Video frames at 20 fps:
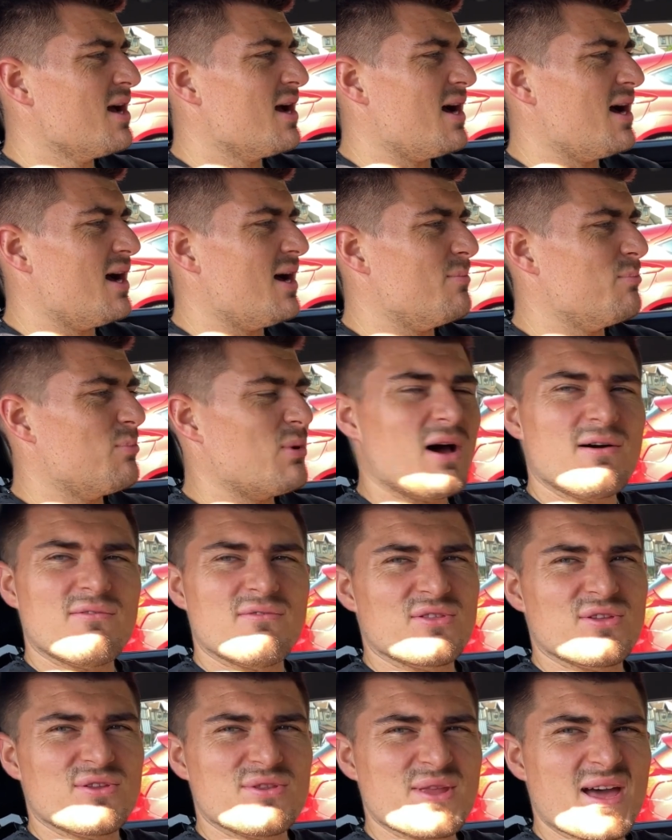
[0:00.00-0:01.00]
But
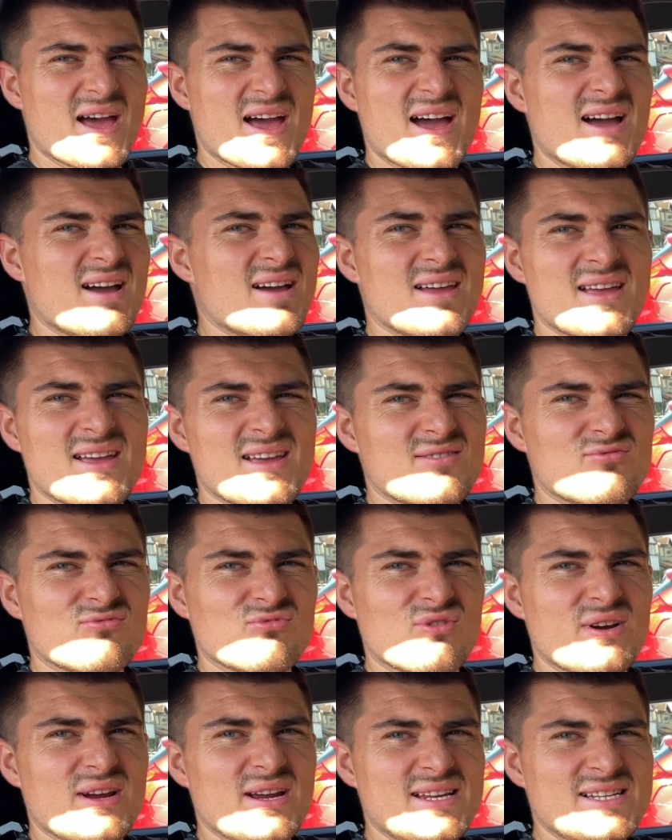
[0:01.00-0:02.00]
other than that,
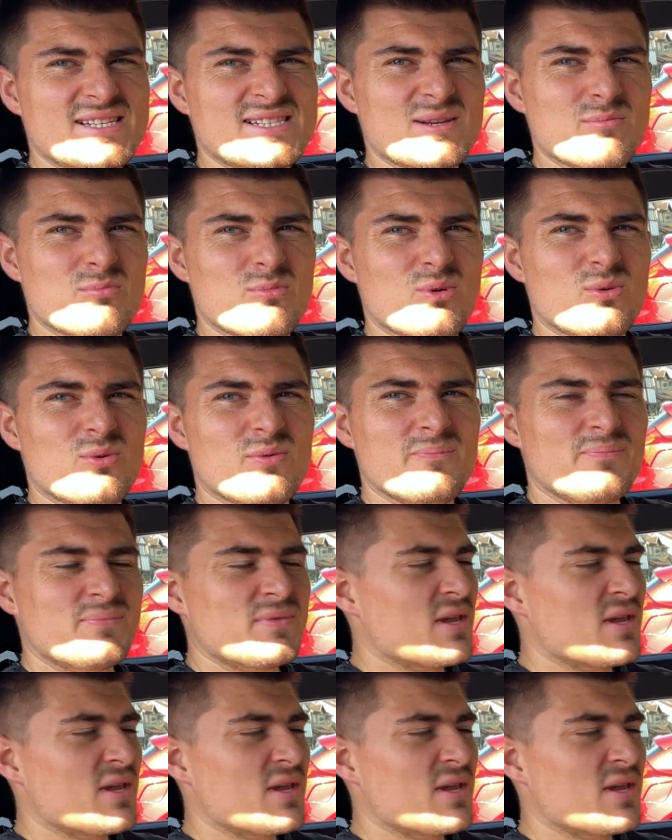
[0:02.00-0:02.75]
really simple.